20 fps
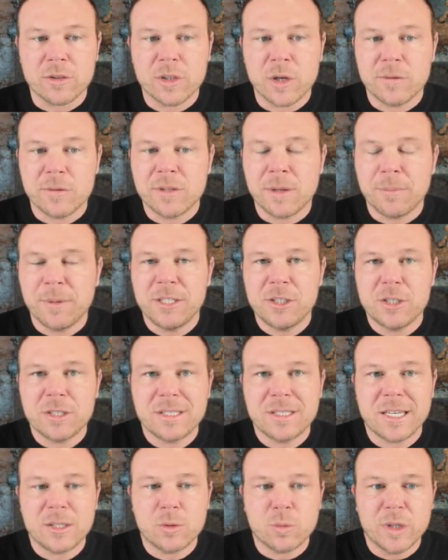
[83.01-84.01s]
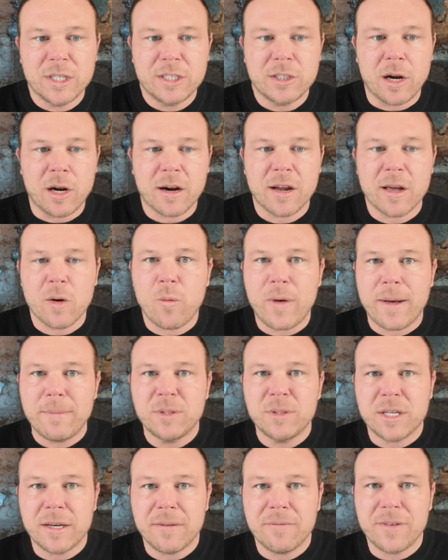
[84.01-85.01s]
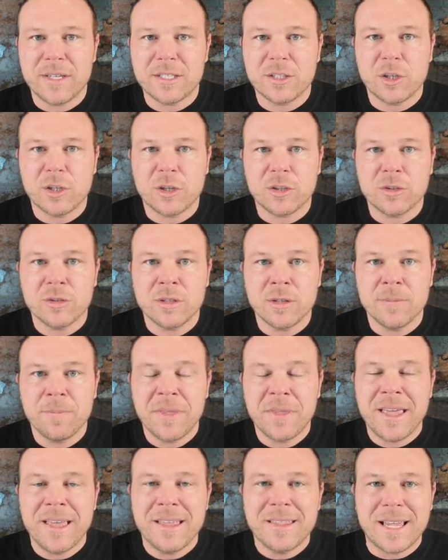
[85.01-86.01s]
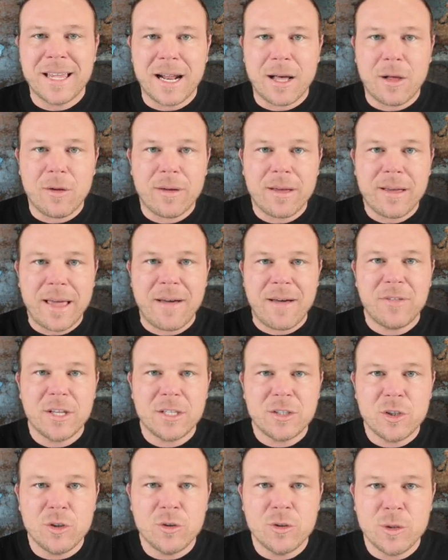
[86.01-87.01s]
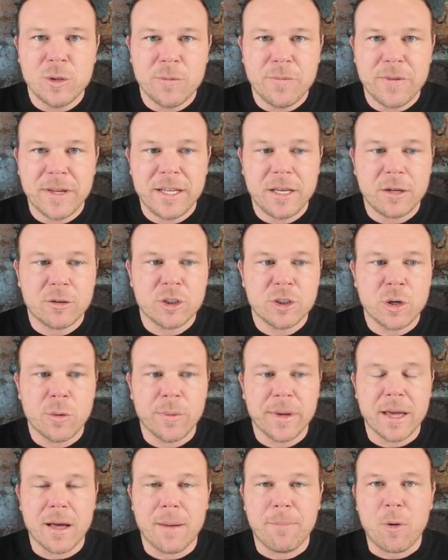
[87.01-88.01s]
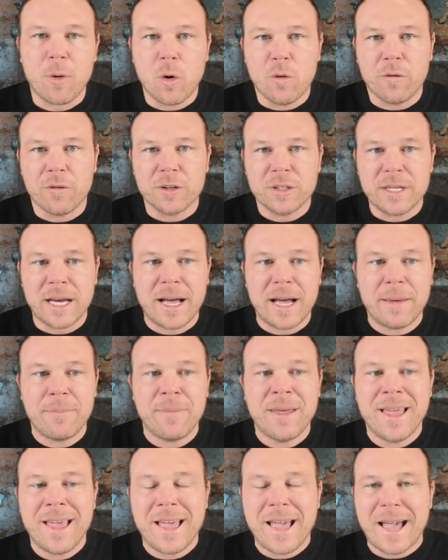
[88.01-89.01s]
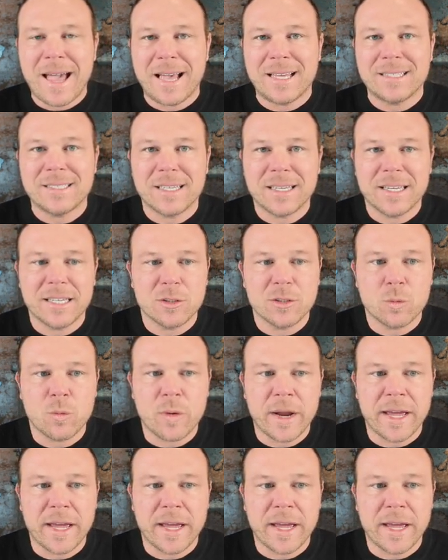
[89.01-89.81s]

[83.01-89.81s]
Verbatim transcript: So if somebody just says retarget website visitors, then I'll have this YouTube video showing up over time as it gets